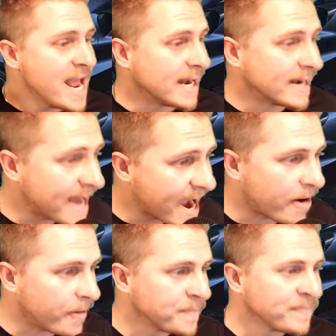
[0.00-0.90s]

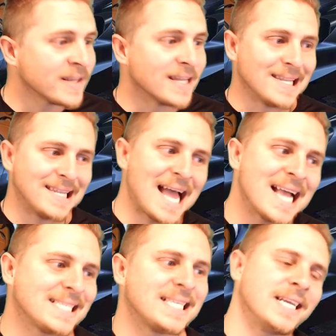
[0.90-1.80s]
Now,
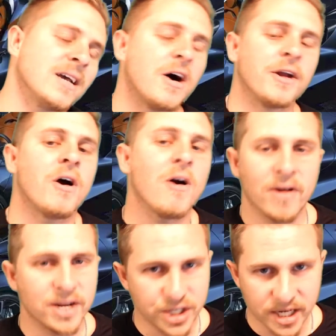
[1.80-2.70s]
last thing on our
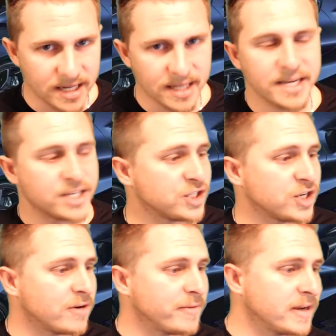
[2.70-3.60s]
agenda, ladies and
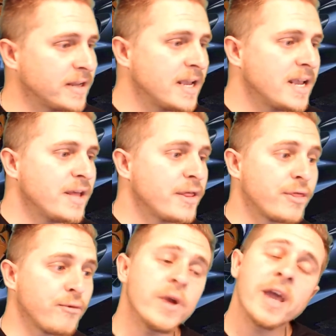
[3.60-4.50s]
gentlemen,
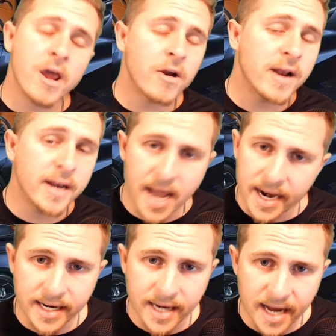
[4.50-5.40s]

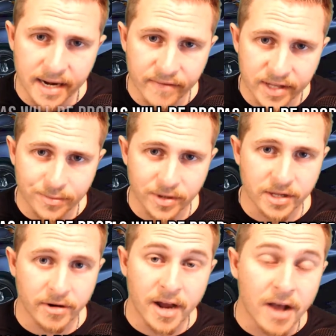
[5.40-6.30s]
399 of these
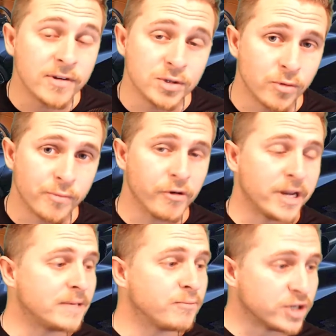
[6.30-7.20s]
McLaren Elvas will
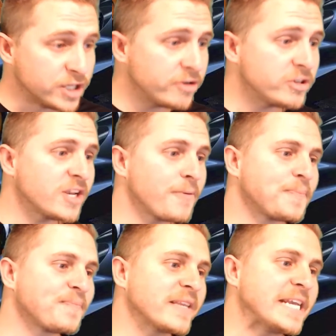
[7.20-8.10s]
be produced.
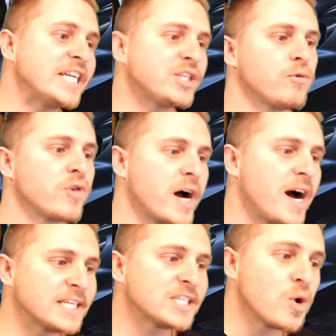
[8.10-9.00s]
Each will
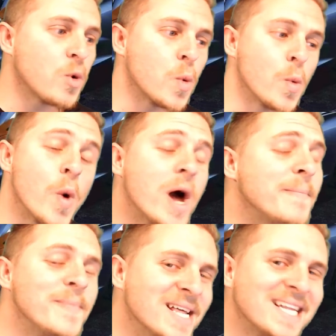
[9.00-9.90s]
cost
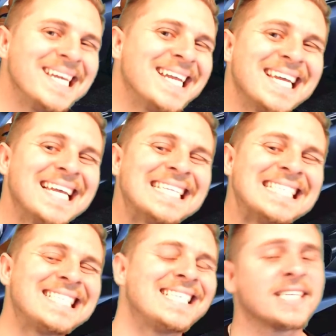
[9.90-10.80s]

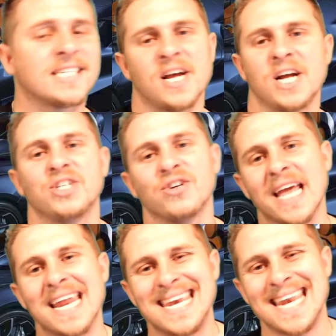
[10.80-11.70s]

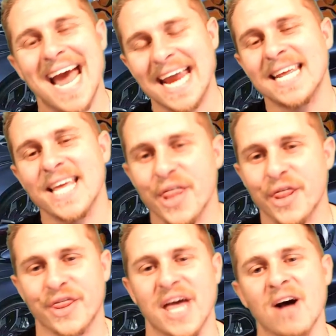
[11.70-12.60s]

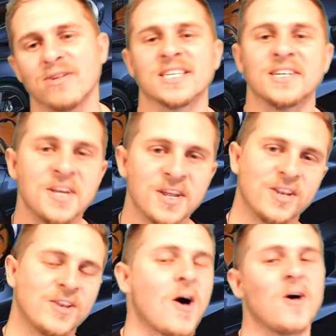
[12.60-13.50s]

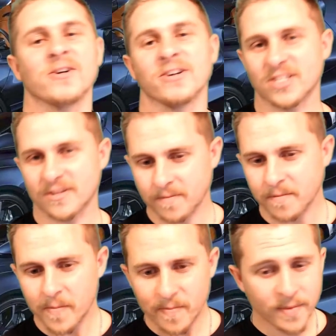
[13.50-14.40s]
$1,690,000.
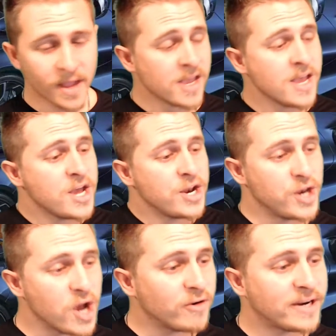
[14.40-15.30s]

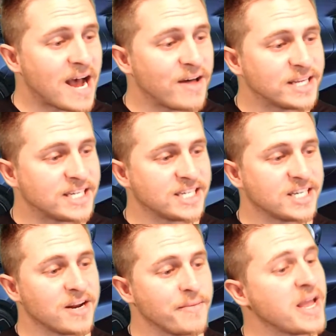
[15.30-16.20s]
No doubt this is
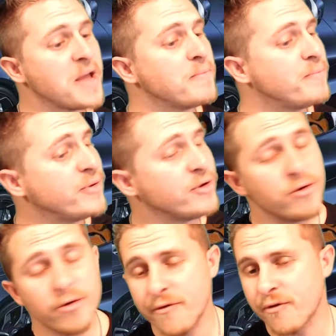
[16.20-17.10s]
going to be a
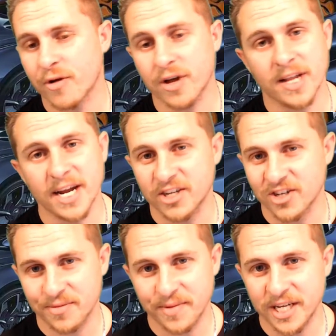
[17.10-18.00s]
beautiful
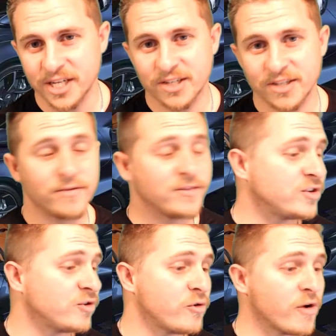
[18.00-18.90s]
collector's piece
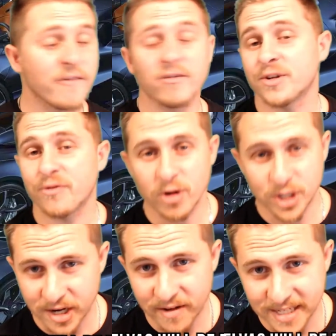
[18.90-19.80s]
to whoever is
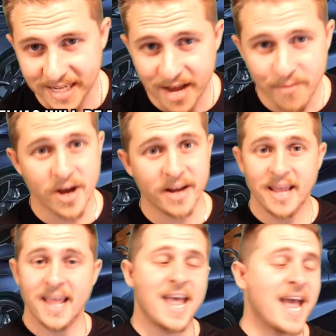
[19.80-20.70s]
fortunate enough to get one.
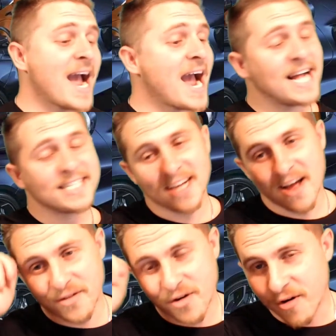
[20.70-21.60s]
Hats
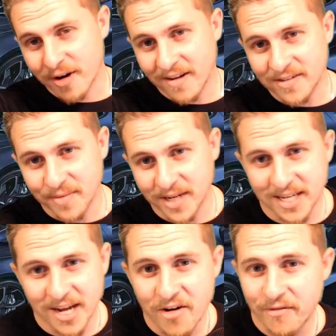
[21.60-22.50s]
off going off to
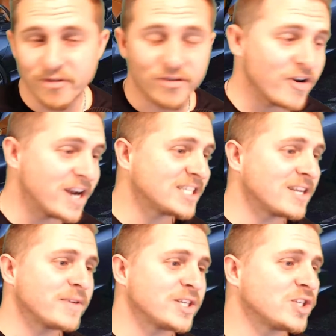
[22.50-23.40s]
McLaren for creating
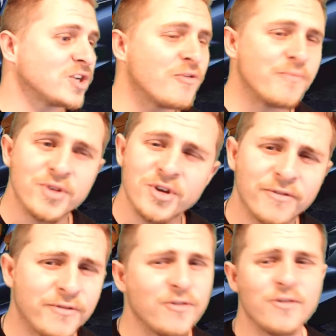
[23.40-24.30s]
something so
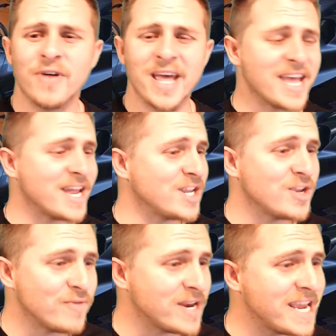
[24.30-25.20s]
beautiful and
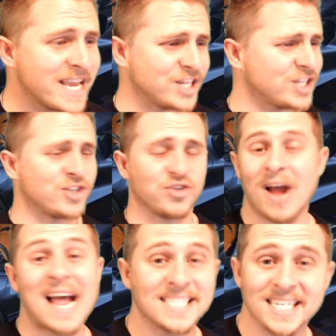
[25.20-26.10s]
unique and just
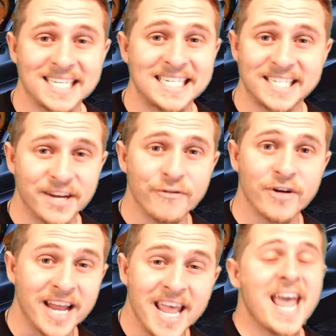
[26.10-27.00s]
drastically
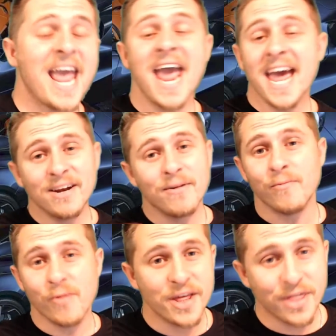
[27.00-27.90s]
different, and
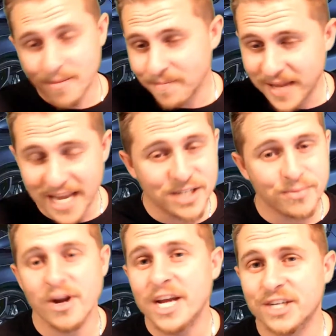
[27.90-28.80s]
with
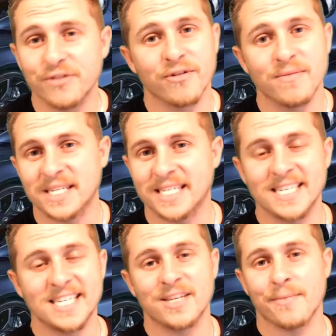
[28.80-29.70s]
inspiration from the
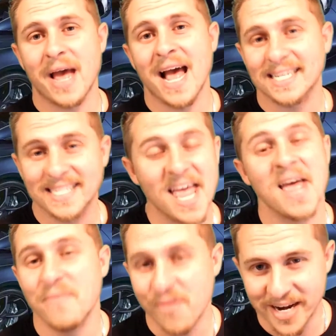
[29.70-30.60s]
60s, the past, the
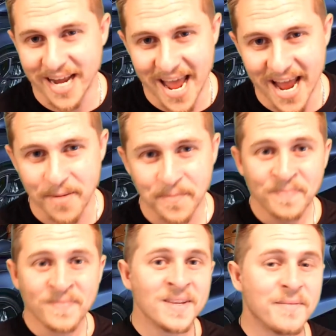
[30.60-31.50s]
M1A.